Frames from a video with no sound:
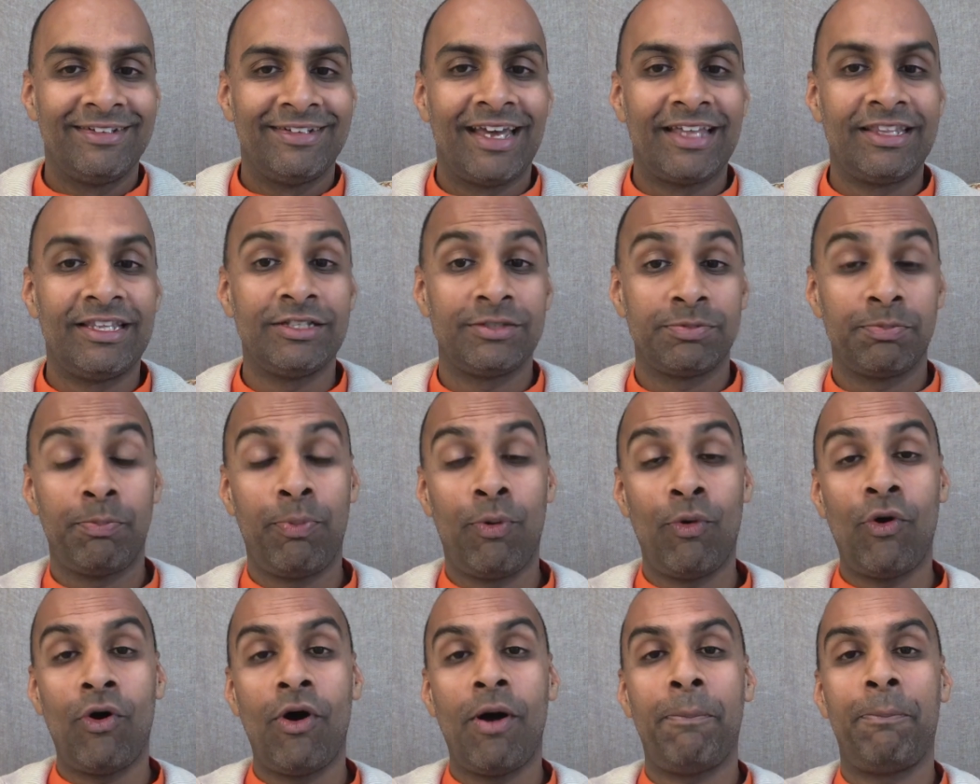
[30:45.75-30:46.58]
Now this
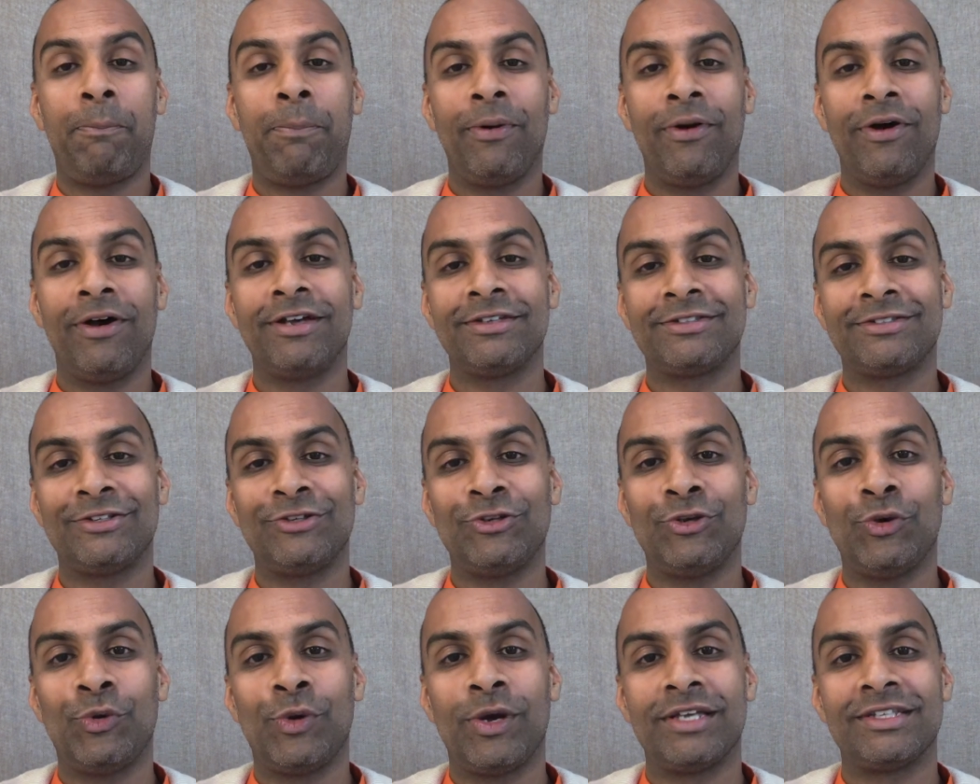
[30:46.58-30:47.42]
poor
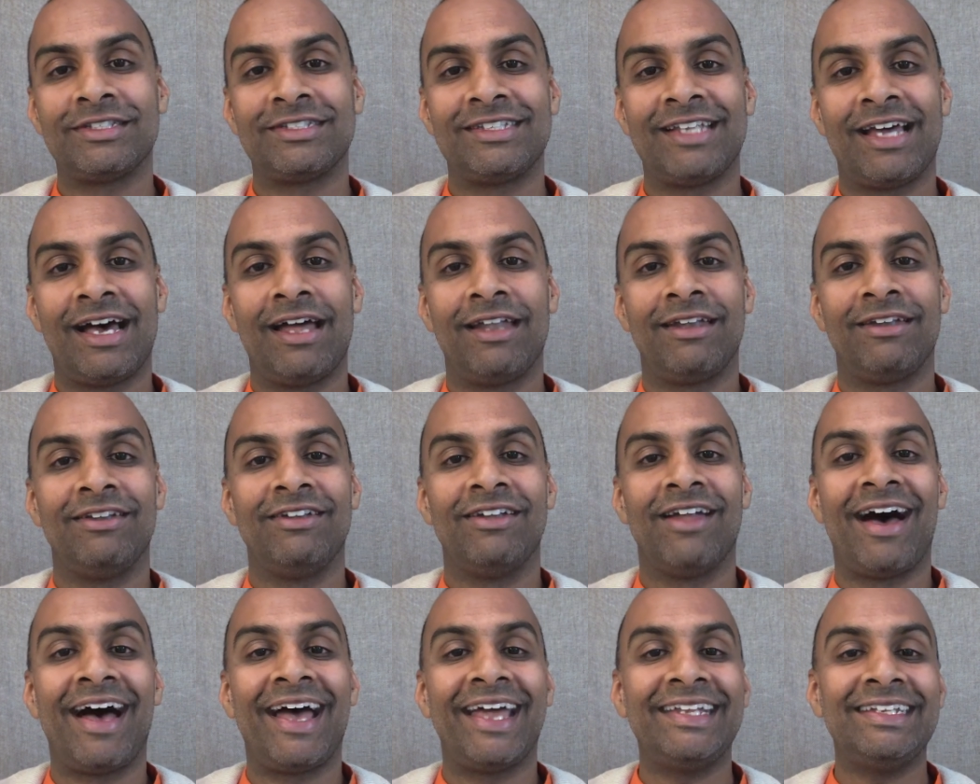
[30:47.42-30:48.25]
person who has done
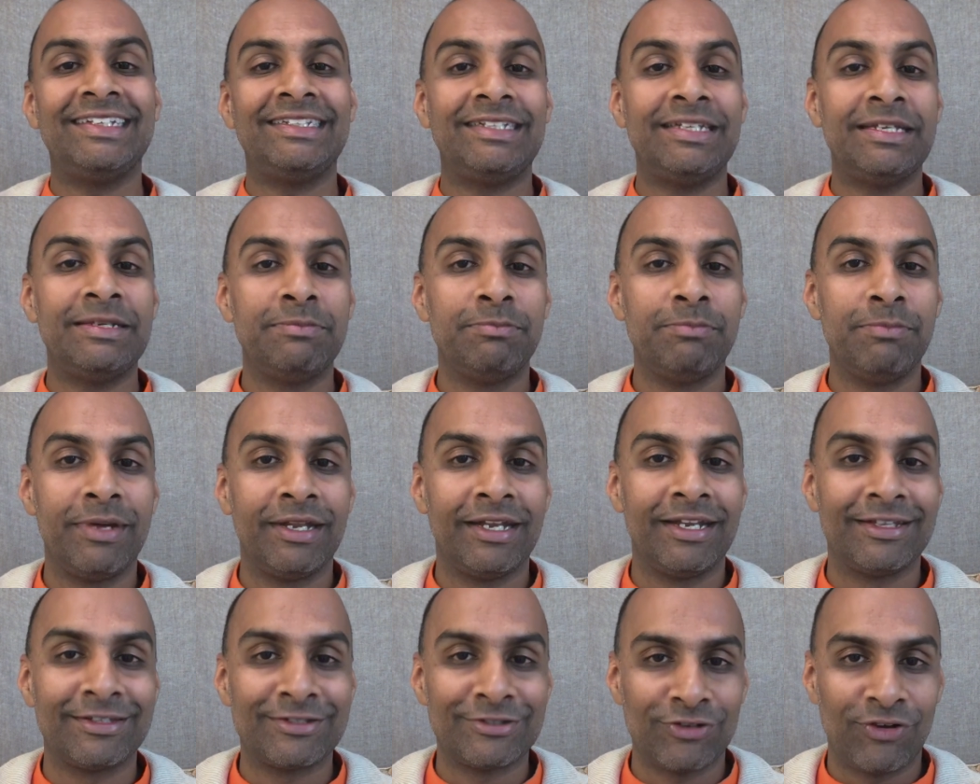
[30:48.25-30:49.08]
90
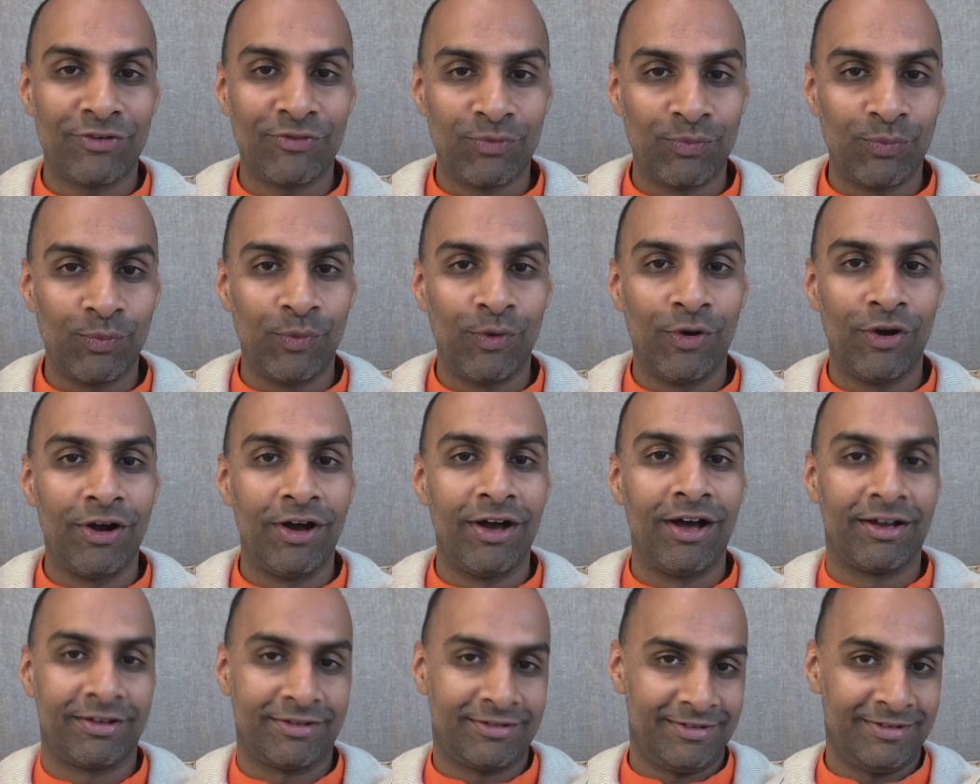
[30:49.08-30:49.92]
minutes of
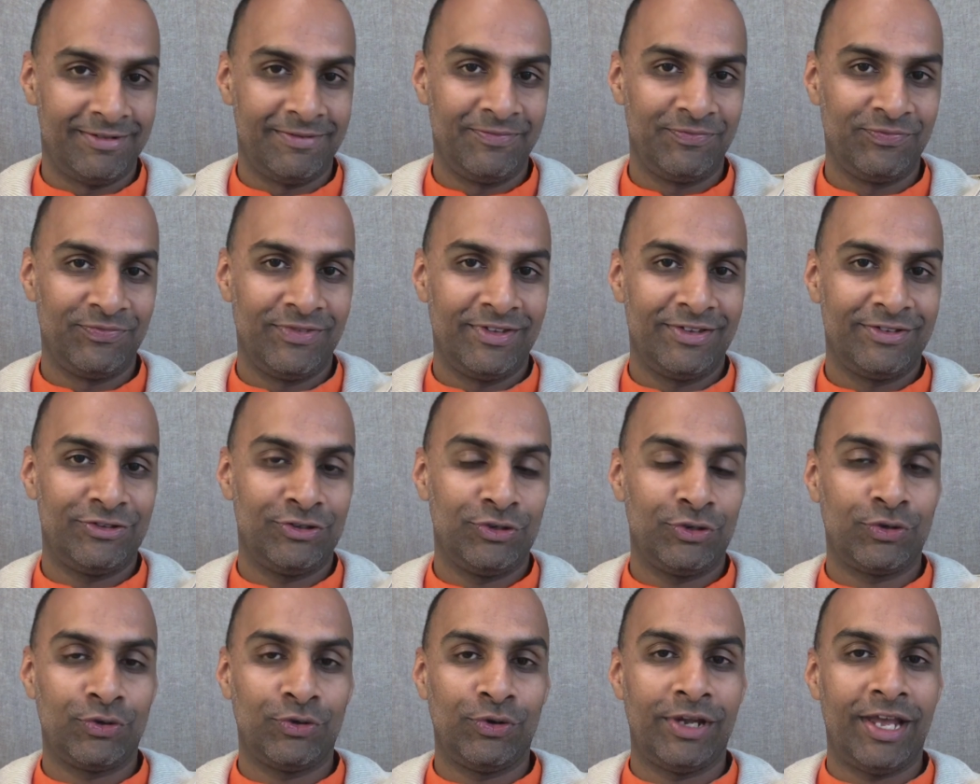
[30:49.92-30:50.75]
work
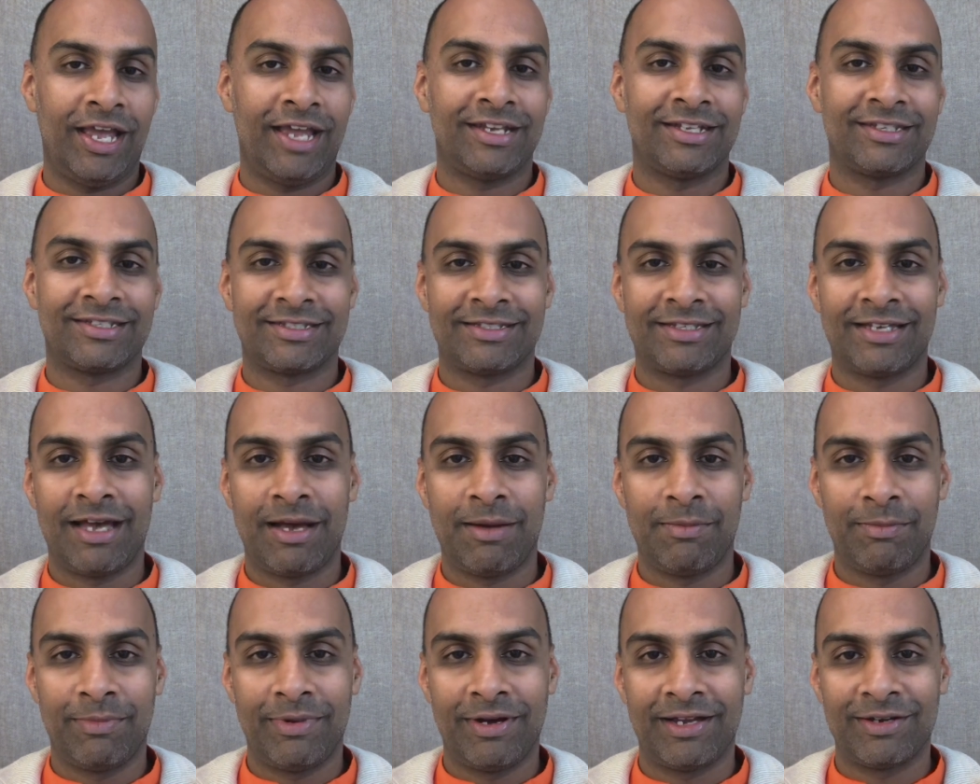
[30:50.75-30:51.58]
to create a
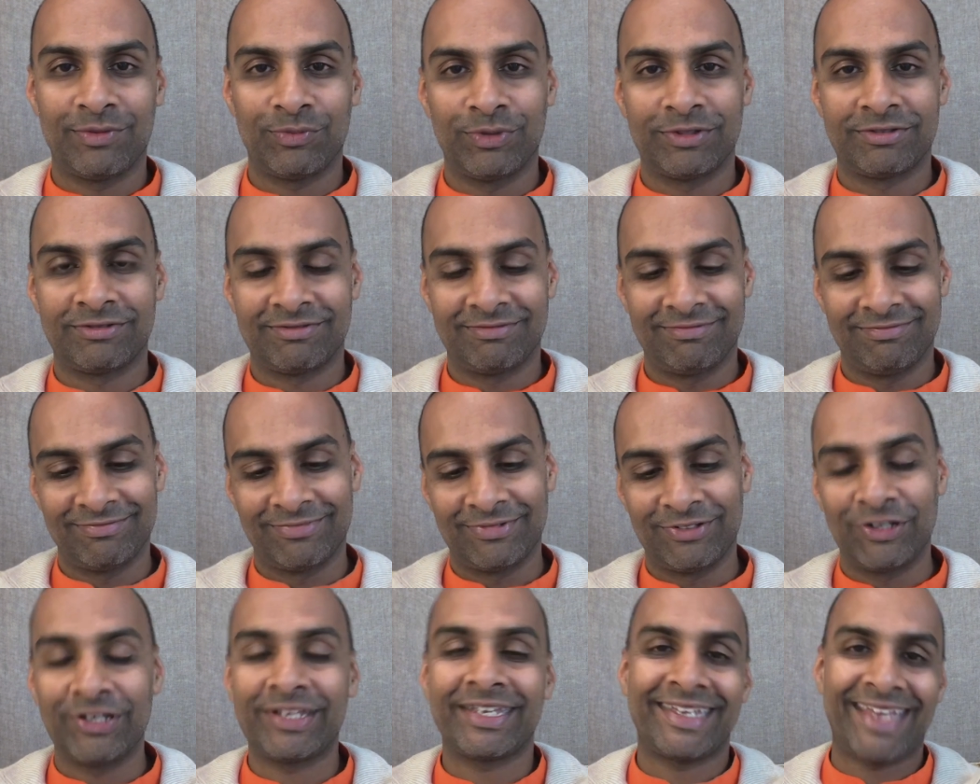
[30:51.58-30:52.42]
sambar, which
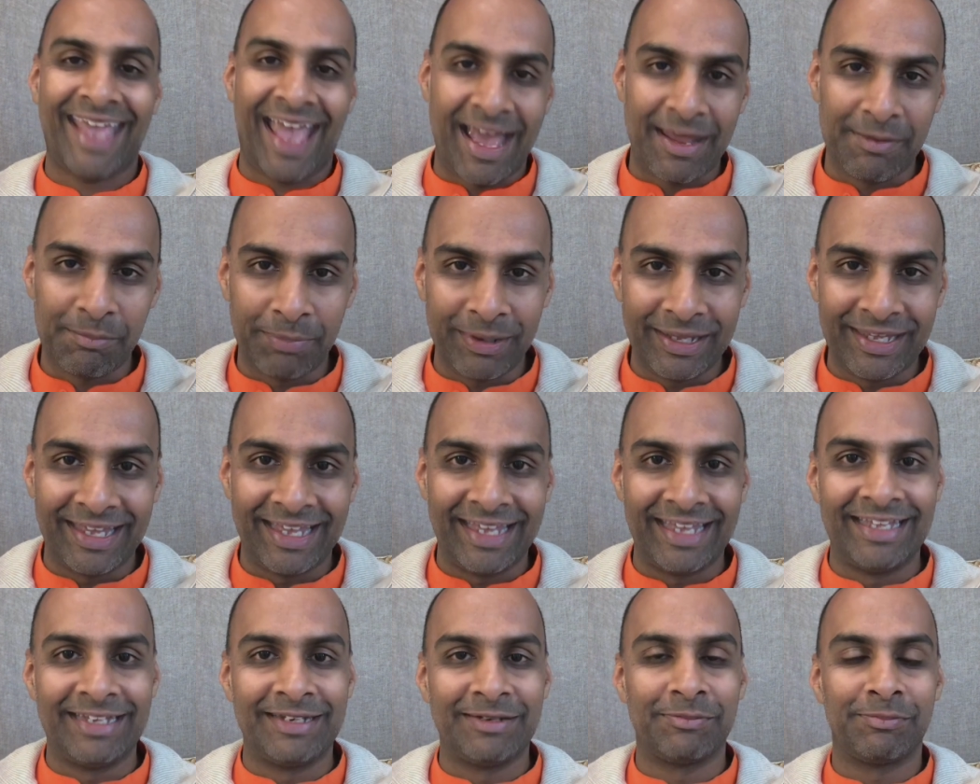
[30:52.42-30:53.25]
it can be
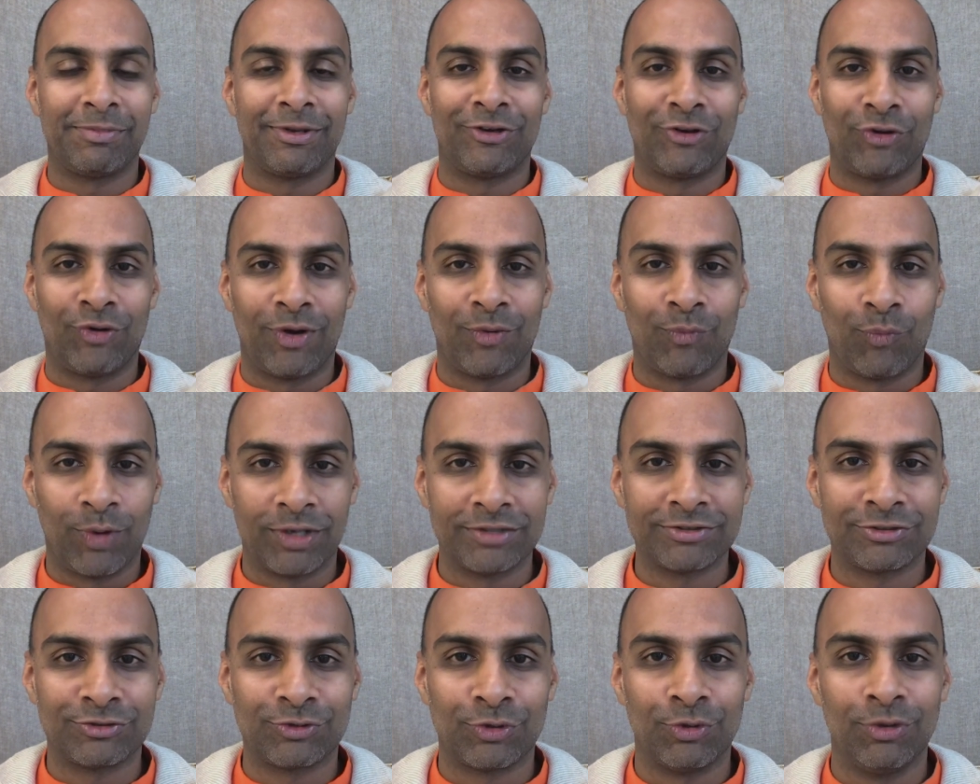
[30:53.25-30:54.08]
eaten but no one
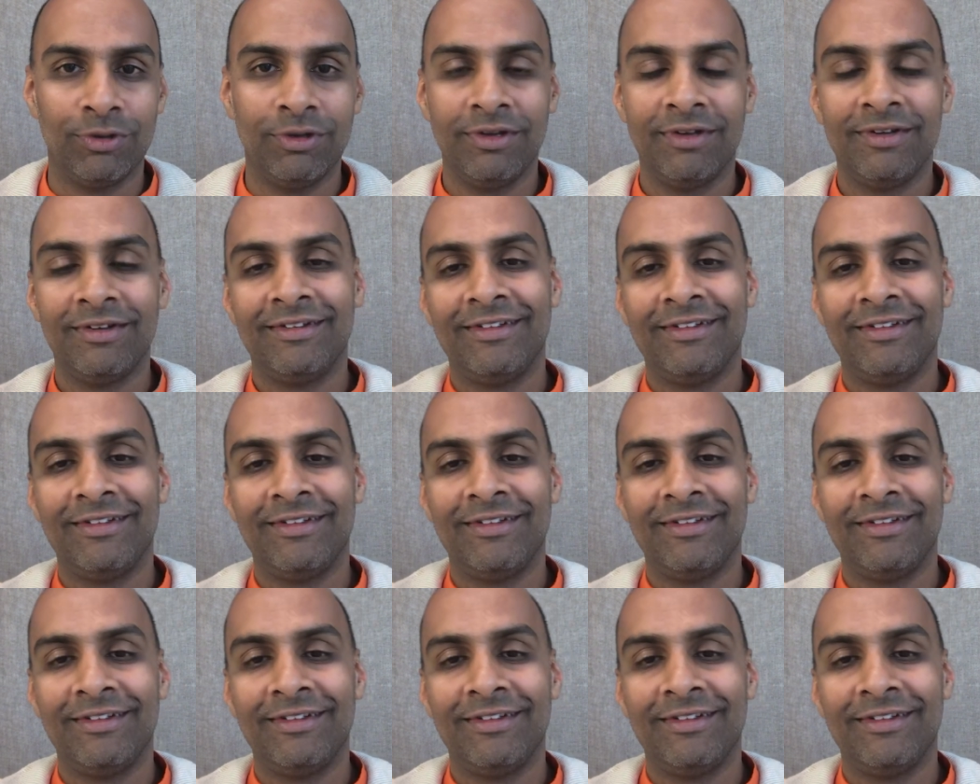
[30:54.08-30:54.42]
wants to,